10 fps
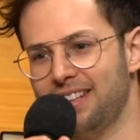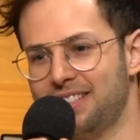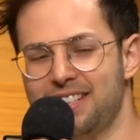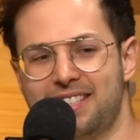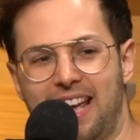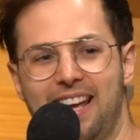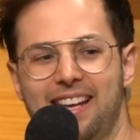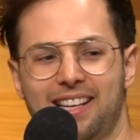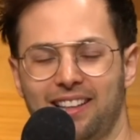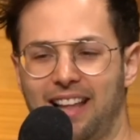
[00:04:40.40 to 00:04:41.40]
This is
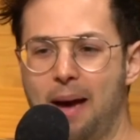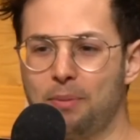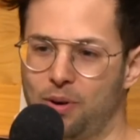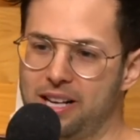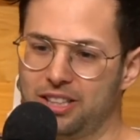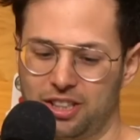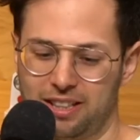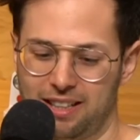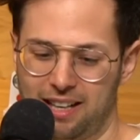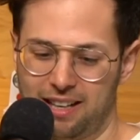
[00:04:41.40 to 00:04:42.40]
a
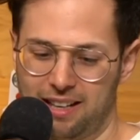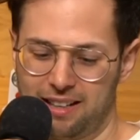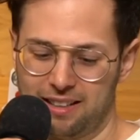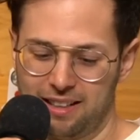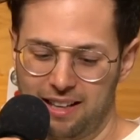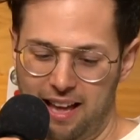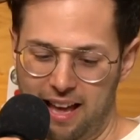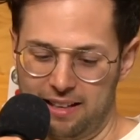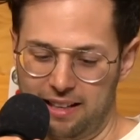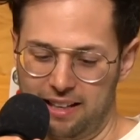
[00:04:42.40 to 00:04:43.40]
collaboration,
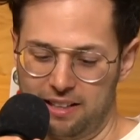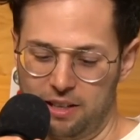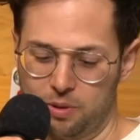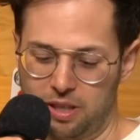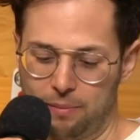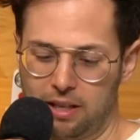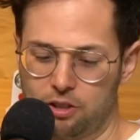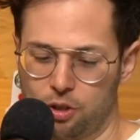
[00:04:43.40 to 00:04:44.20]
and it was something.